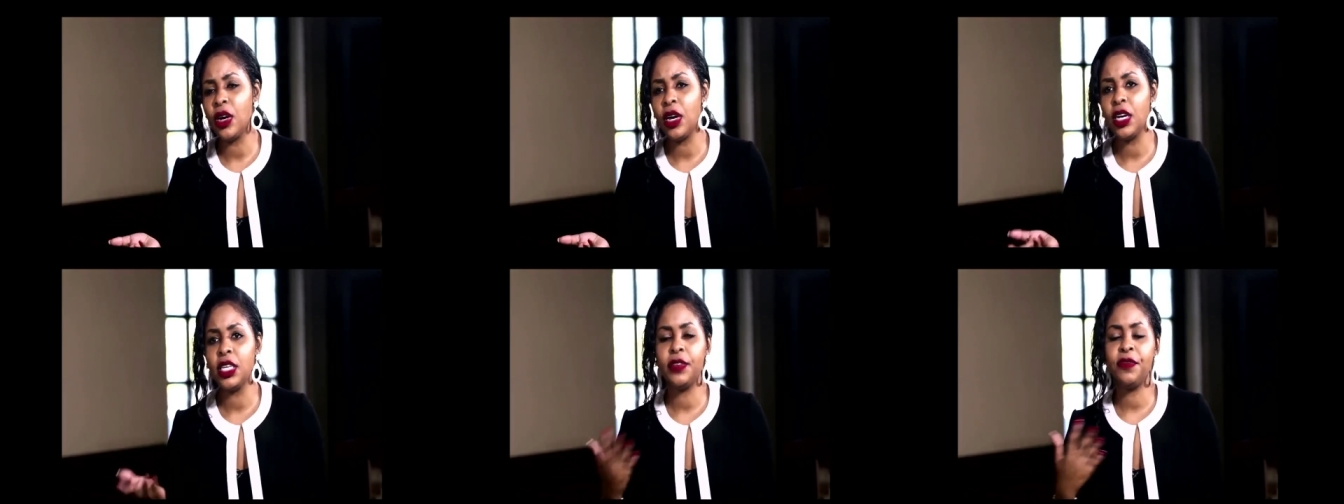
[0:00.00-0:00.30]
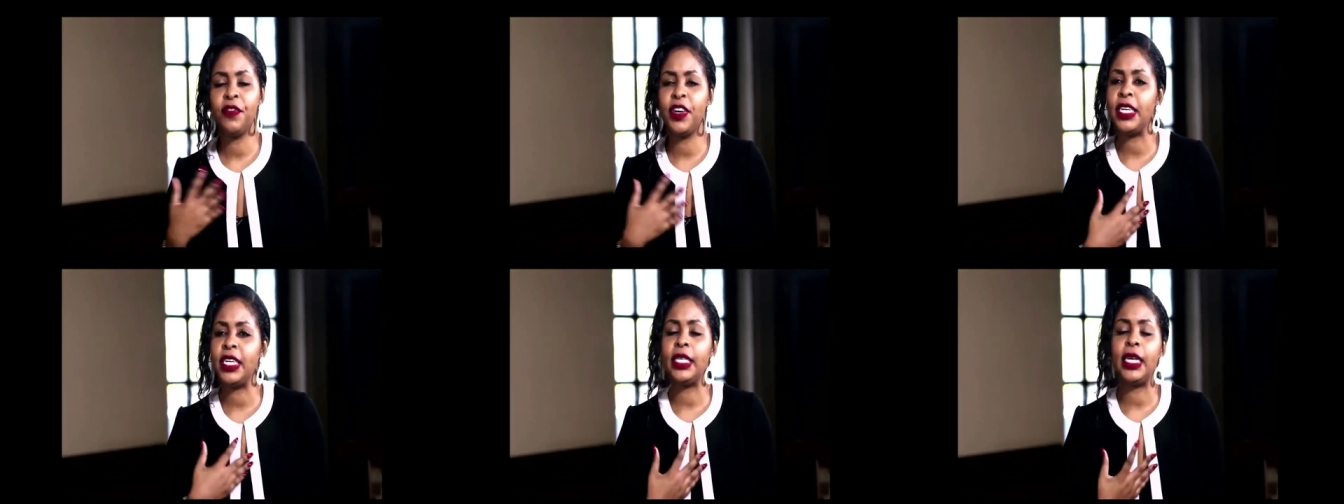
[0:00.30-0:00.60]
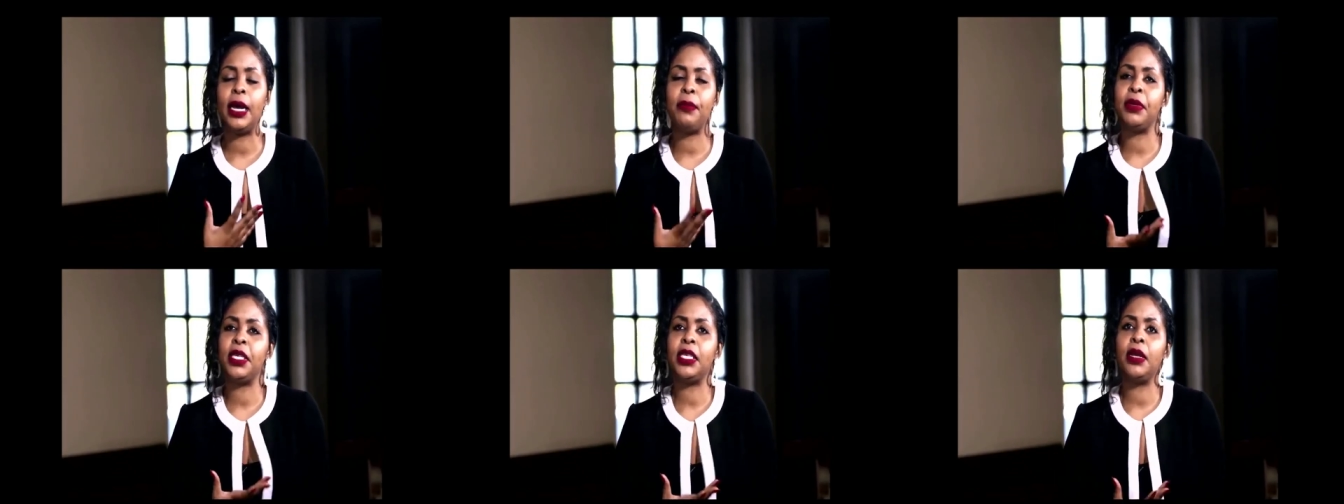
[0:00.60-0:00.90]
Because, for
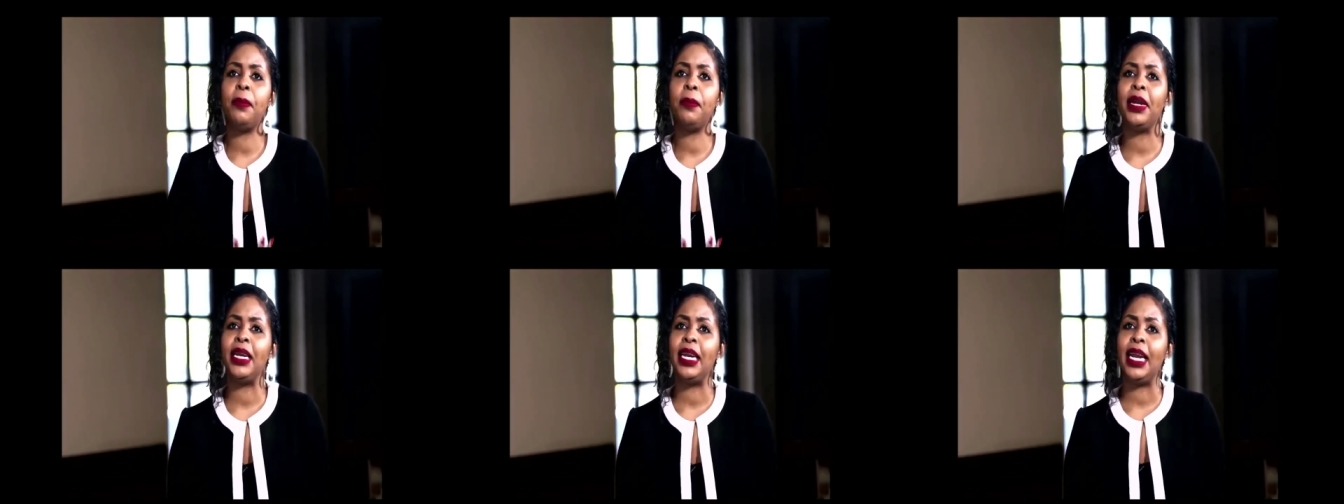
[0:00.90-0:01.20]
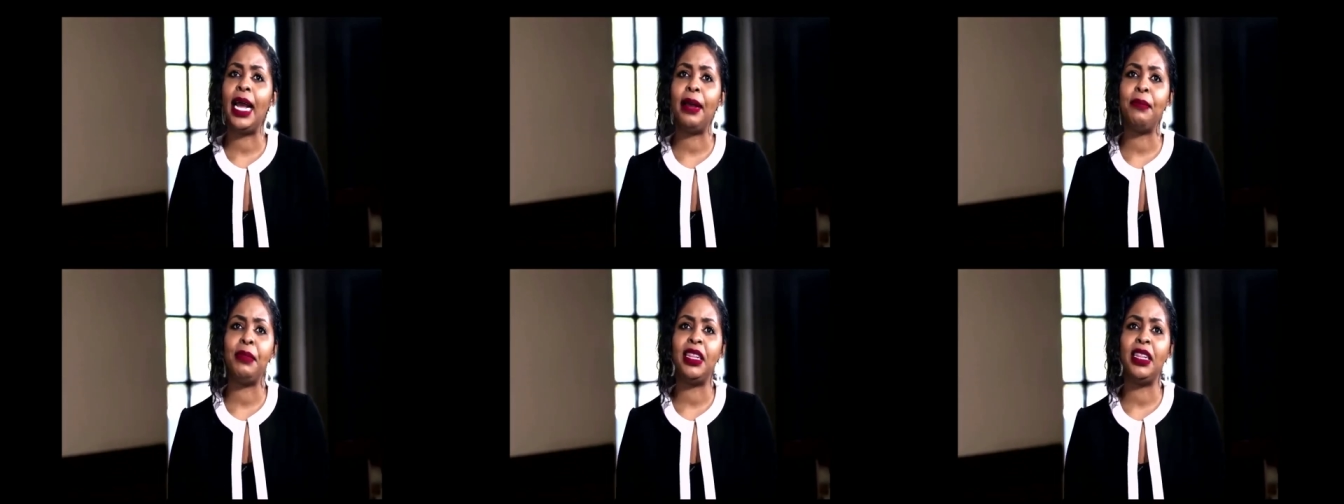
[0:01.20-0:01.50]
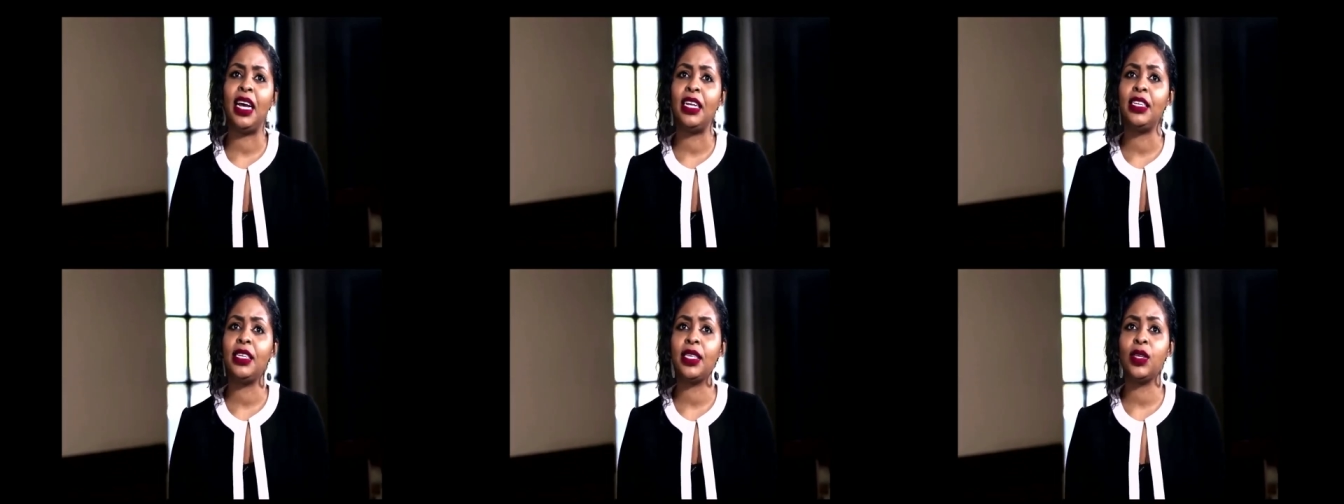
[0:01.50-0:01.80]
example, somebody like me
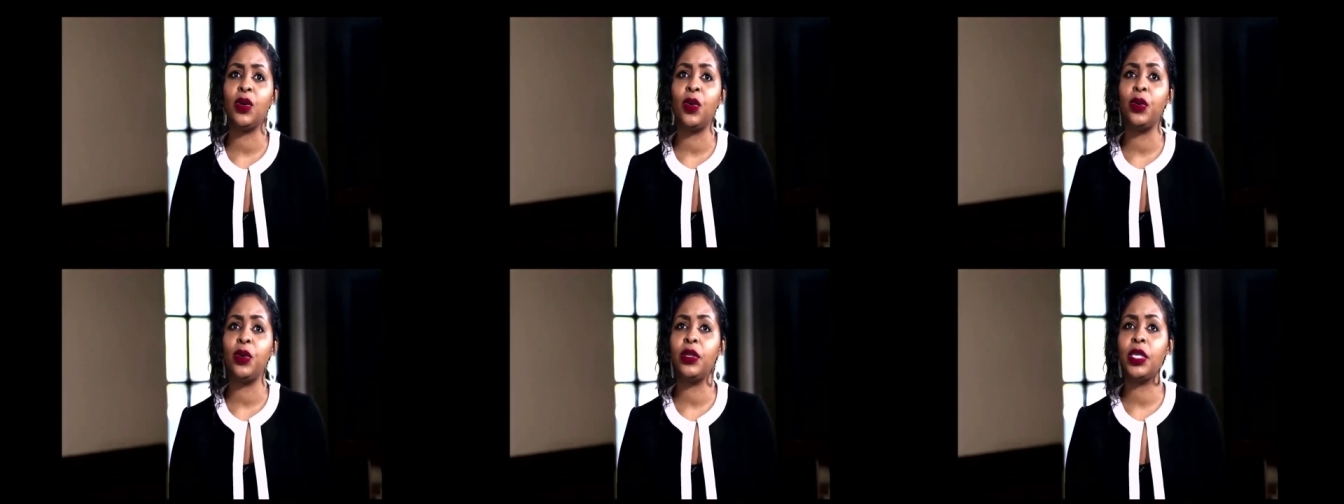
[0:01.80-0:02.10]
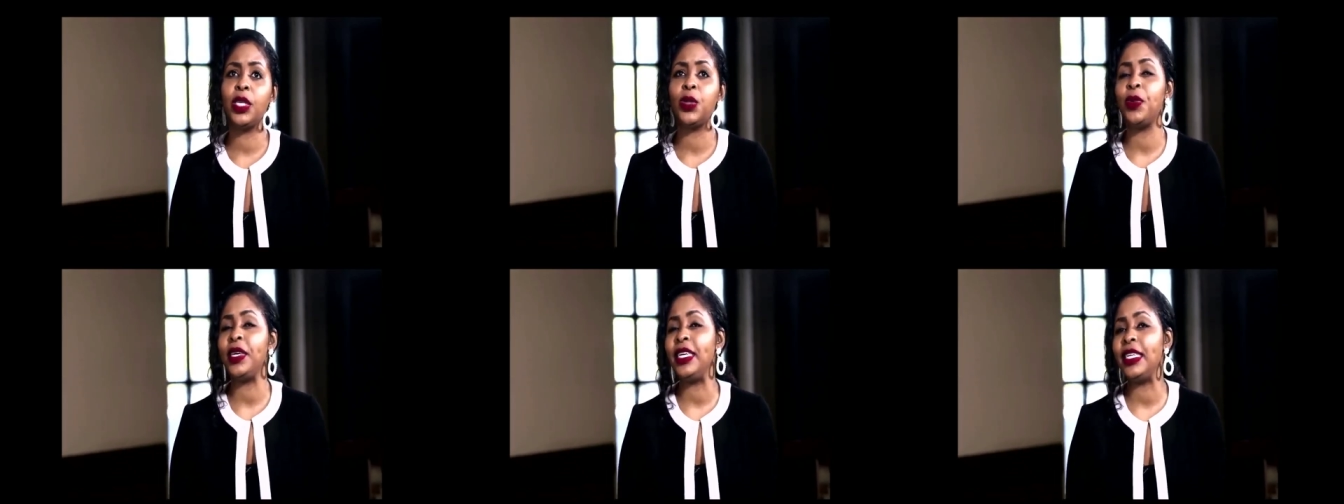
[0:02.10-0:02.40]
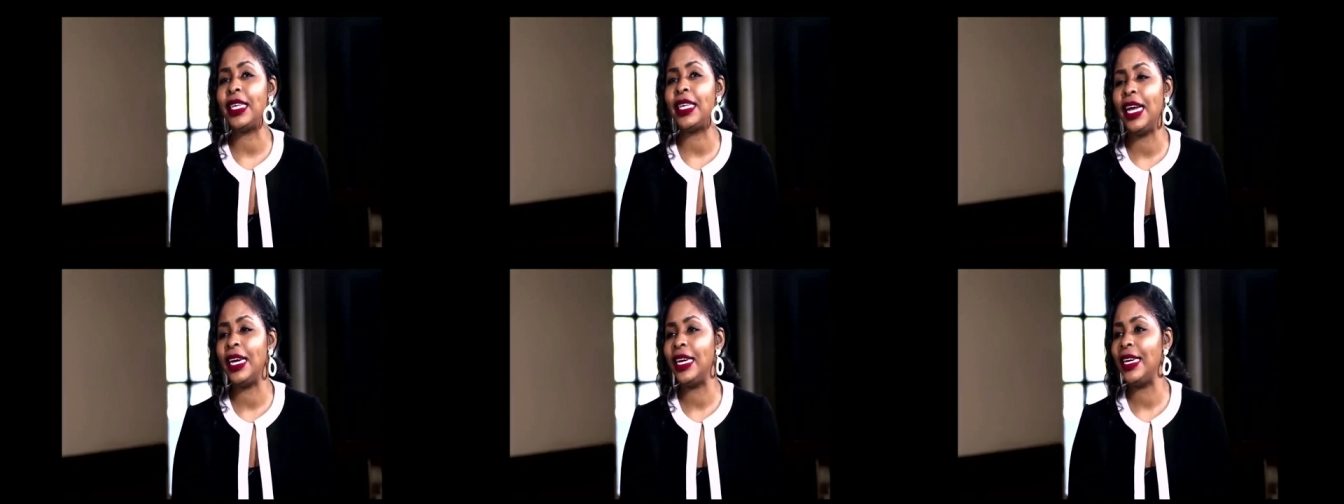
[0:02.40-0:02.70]
that's so
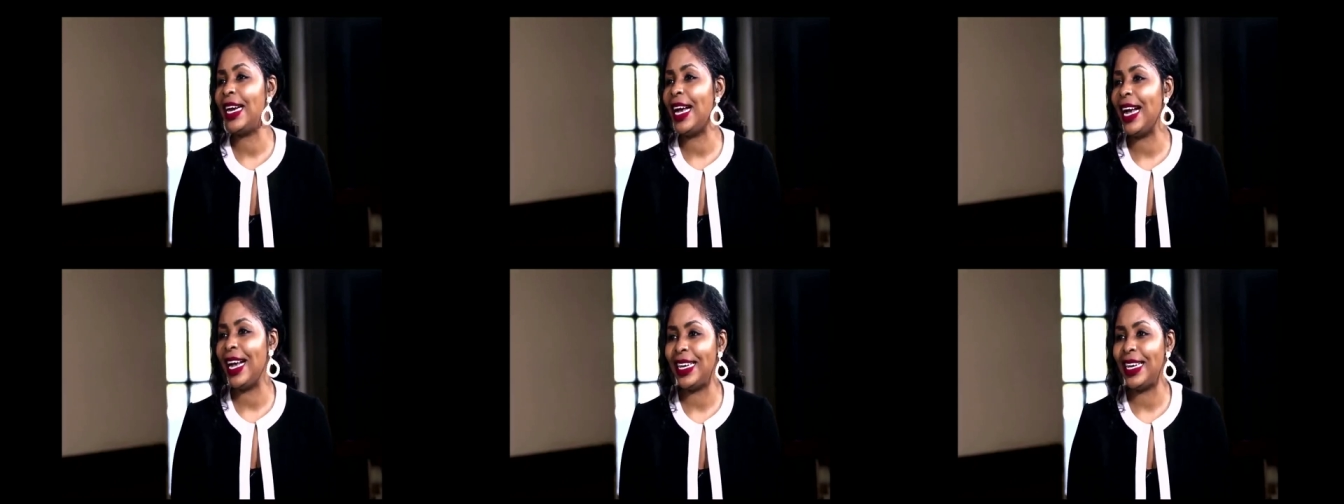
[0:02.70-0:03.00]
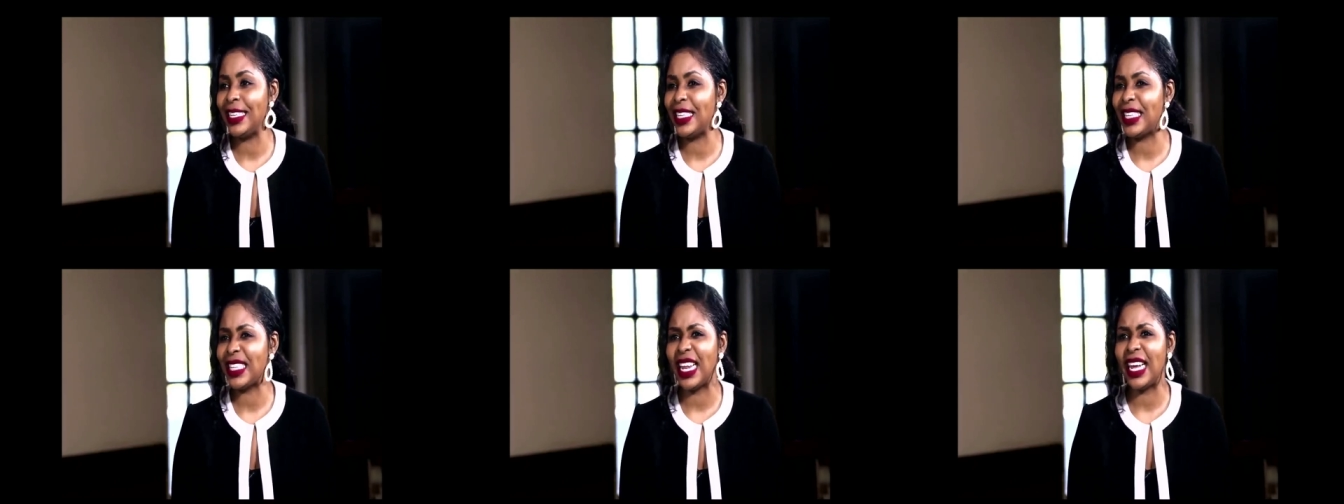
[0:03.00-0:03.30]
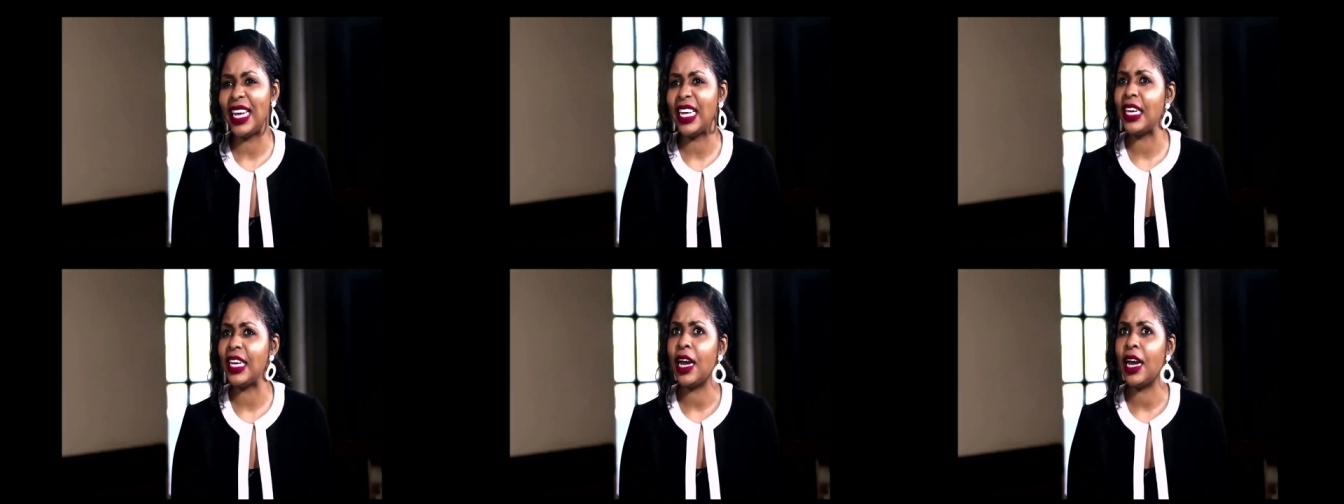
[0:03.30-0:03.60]
sweet and nice,
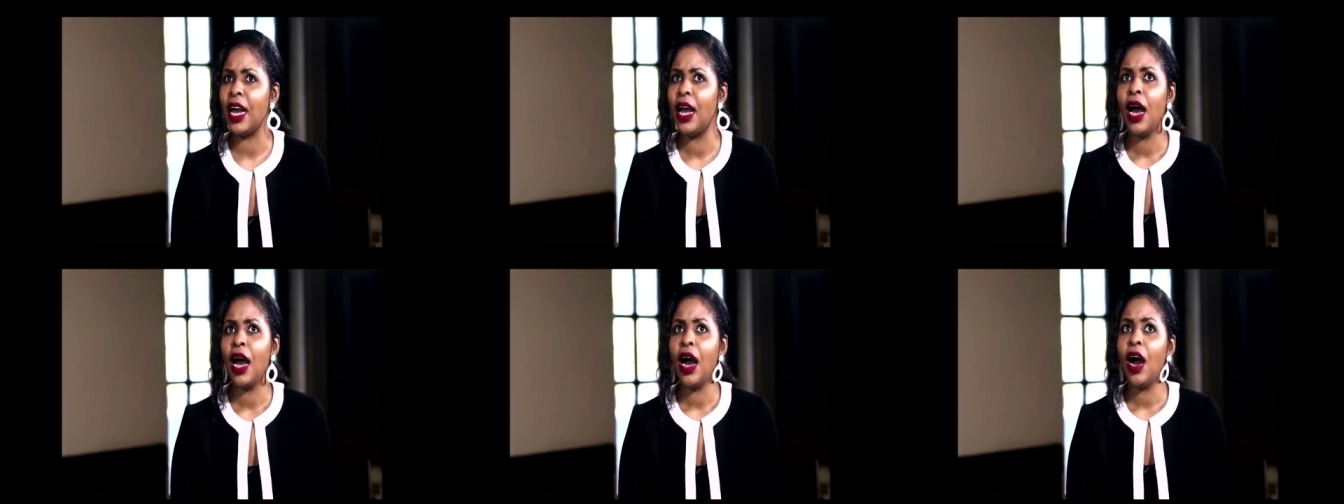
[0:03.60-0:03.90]
like,